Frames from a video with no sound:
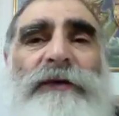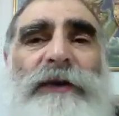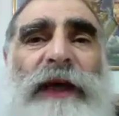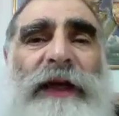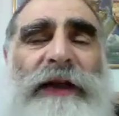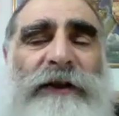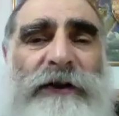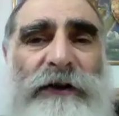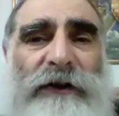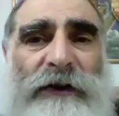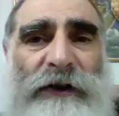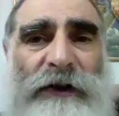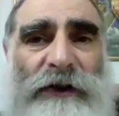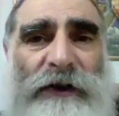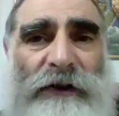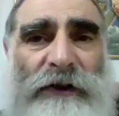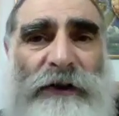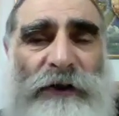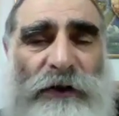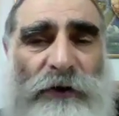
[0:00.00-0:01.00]
that
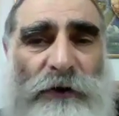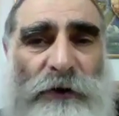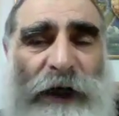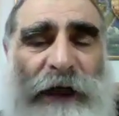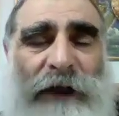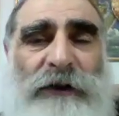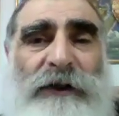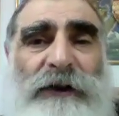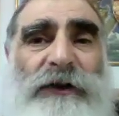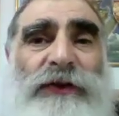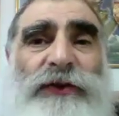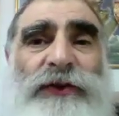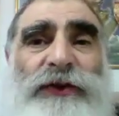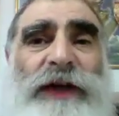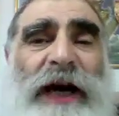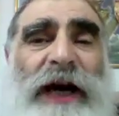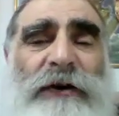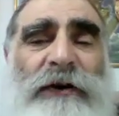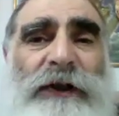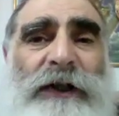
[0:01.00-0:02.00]
the great is
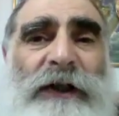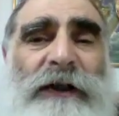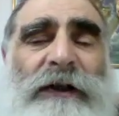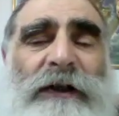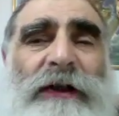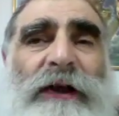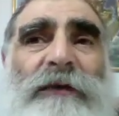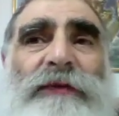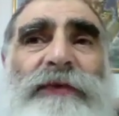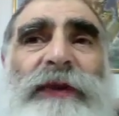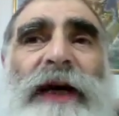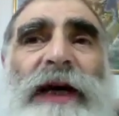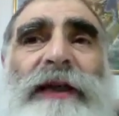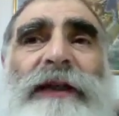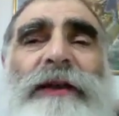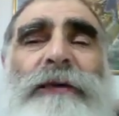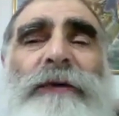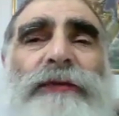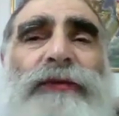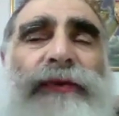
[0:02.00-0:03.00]
charity,
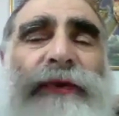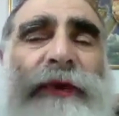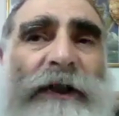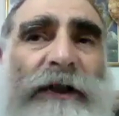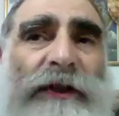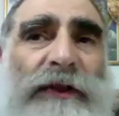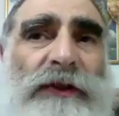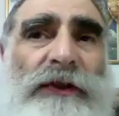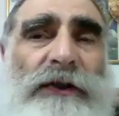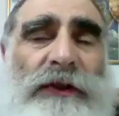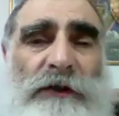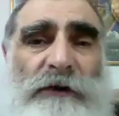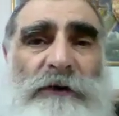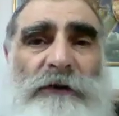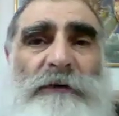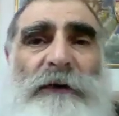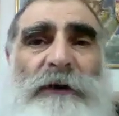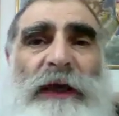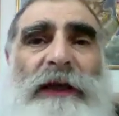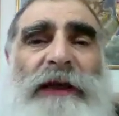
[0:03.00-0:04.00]
that
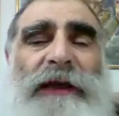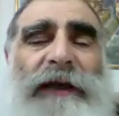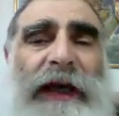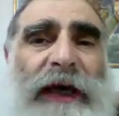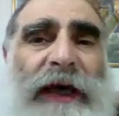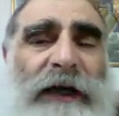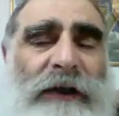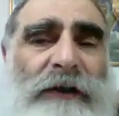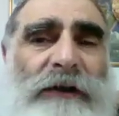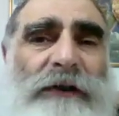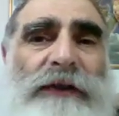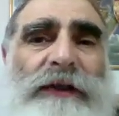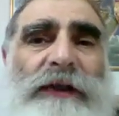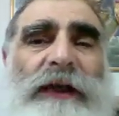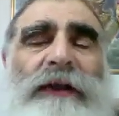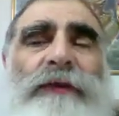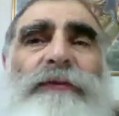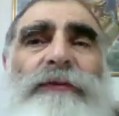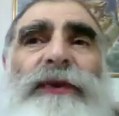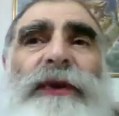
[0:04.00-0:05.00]
it hails
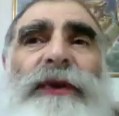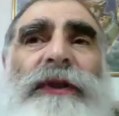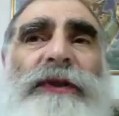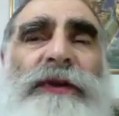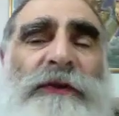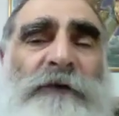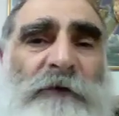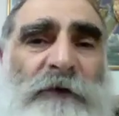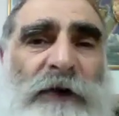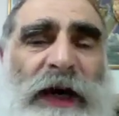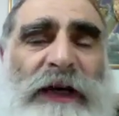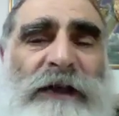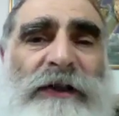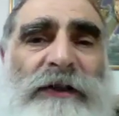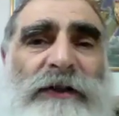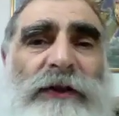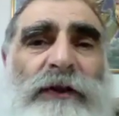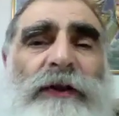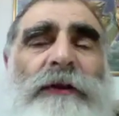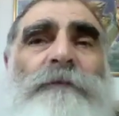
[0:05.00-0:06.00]
and brings
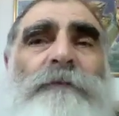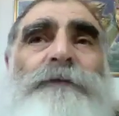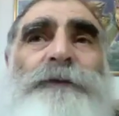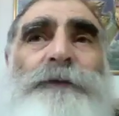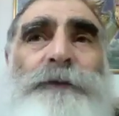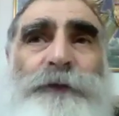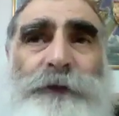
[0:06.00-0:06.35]
faster